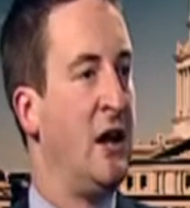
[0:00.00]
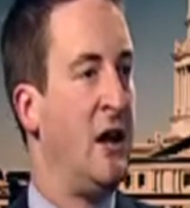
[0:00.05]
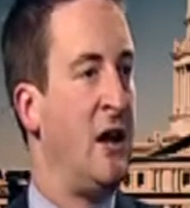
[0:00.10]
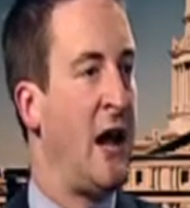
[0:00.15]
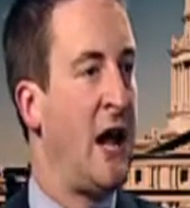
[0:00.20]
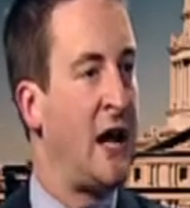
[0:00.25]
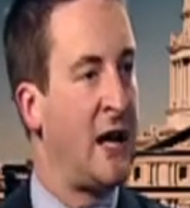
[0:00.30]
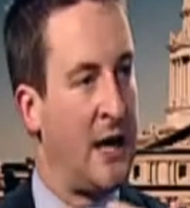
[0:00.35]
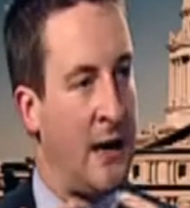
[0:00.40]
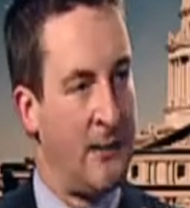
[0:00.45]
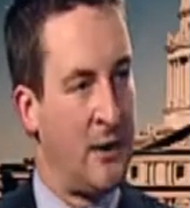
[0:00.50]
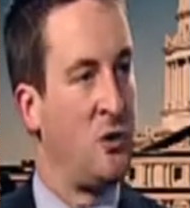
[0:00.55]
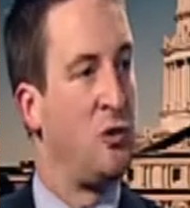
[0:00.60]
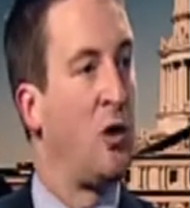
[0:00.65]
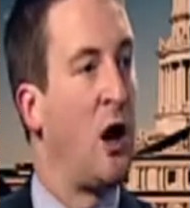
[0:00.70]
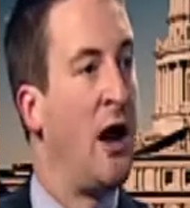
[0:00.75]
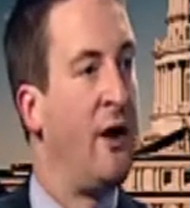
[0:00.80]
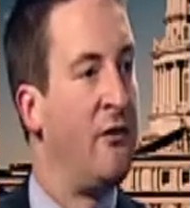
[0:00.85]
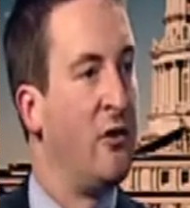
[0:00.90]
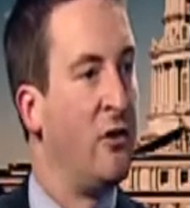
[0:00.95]
economic
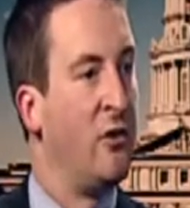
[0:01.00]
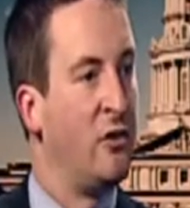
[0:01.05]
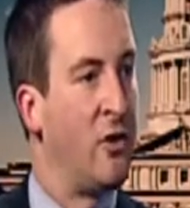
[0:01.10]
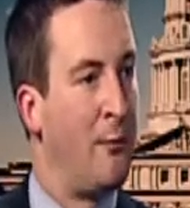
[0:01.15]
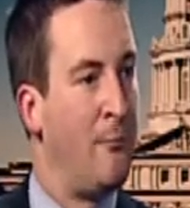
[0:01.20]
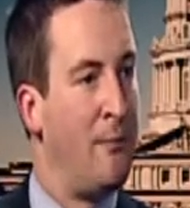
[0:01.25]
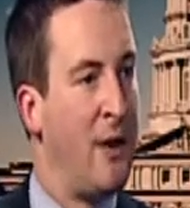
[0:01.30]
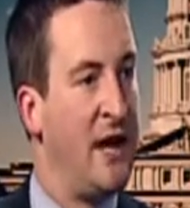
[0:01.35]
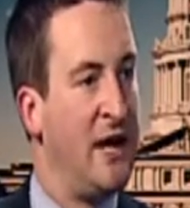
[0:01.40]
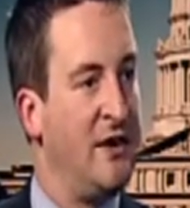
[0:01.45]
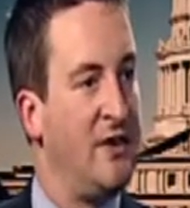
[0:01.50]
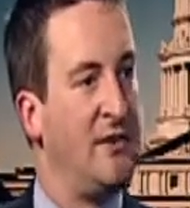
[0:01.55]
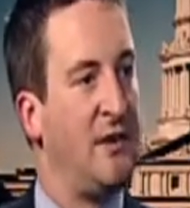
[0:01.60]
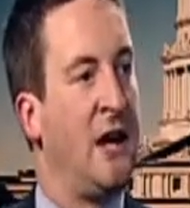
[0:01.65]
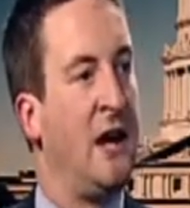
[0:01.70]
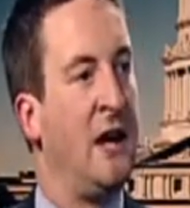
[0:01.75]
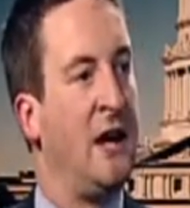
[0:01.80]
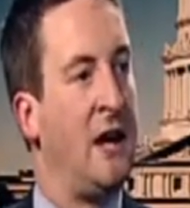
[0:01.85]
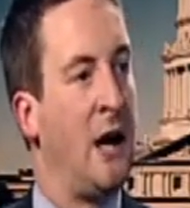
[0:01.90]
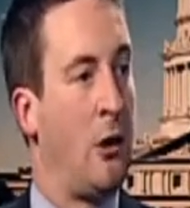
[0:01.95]
drivers are based
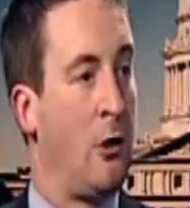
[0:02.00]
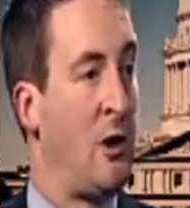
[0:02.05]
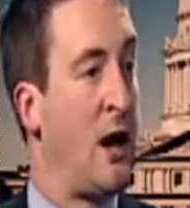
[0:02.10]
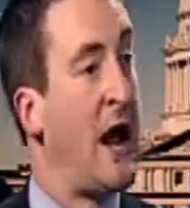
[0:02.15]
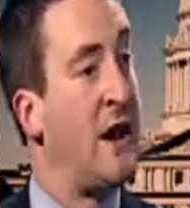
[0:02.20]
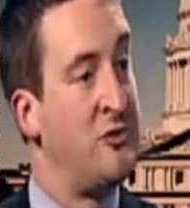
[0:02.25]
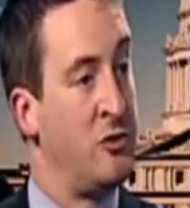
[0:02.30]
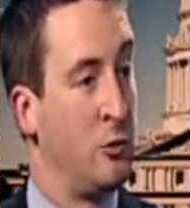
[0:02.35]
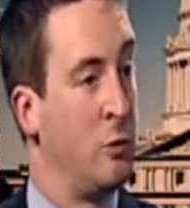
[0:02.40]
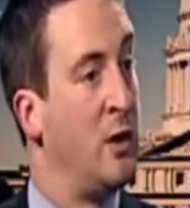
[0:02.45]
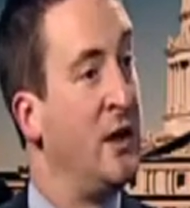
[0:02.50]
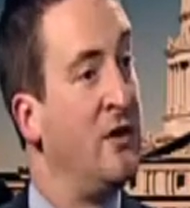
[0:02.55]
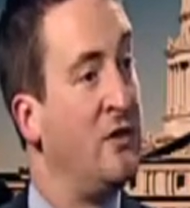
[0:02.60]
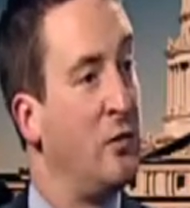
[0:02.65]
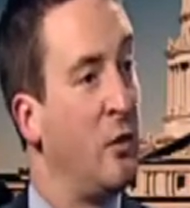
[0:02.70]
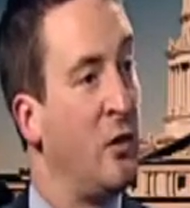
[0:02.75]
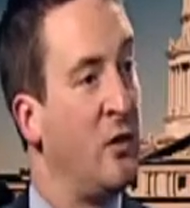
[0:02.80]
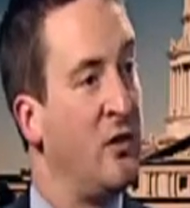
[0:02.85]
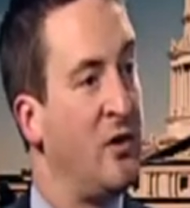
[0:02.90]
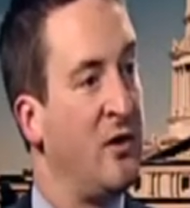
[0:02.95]
on our natural
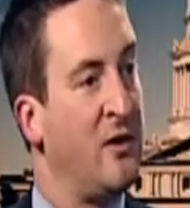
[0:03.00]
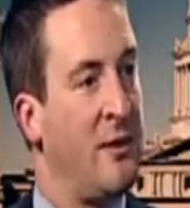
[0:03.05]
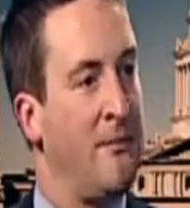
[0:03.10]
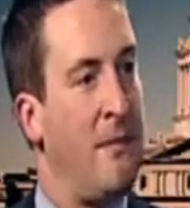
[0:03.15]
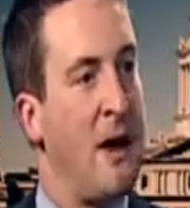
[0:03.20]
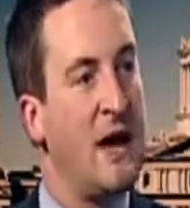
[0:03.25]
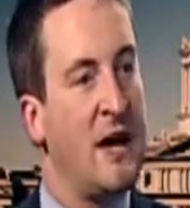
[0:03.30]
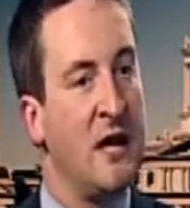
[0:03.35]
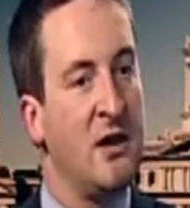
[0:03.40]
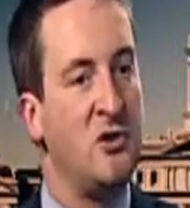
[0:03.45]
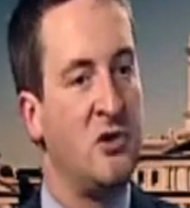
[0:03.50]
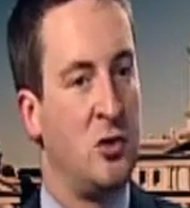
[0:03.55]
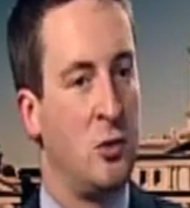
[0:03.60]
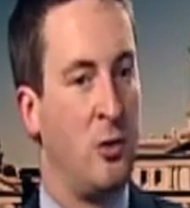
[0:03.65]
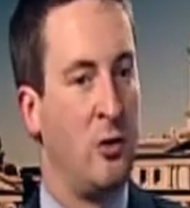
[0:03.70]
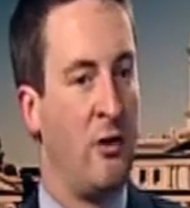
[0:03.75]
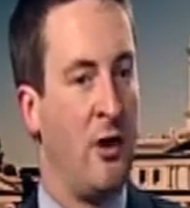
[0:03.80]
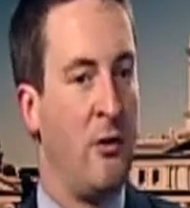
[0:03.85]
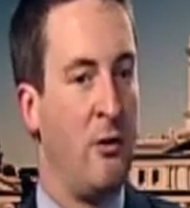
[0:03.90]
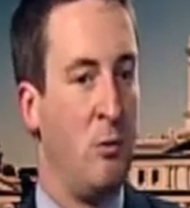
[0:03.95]
resources, and making
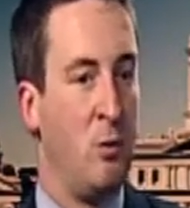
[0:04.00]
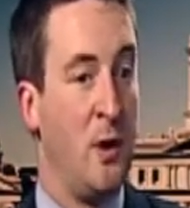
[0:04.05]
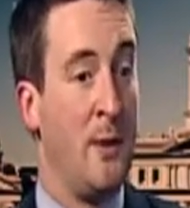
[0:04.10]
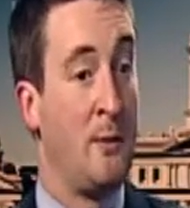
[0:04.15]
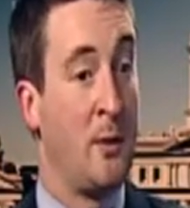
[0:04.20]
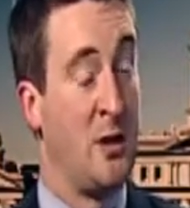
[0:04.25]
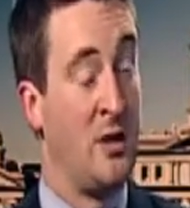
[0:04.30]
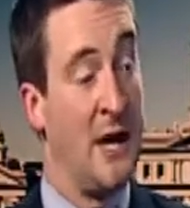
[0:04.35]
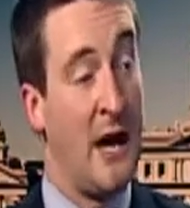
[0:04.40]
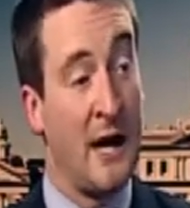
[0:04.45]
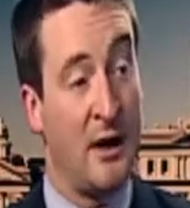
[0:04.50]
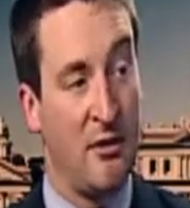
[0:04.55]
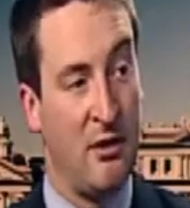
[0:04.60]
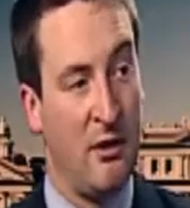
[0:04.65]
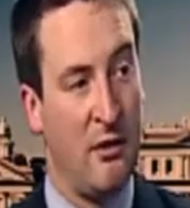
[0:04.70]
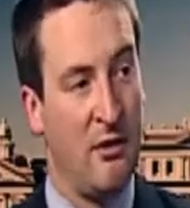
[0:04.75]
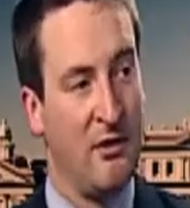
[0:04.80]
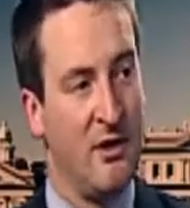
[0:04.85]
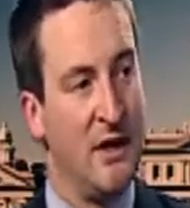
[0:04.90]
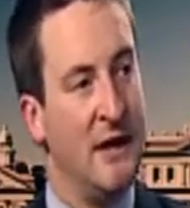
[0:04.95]
sure that we protect
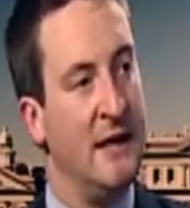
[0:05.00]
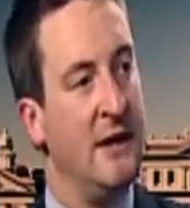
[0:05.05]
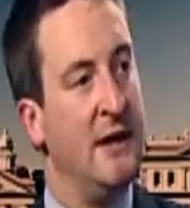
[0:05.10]
those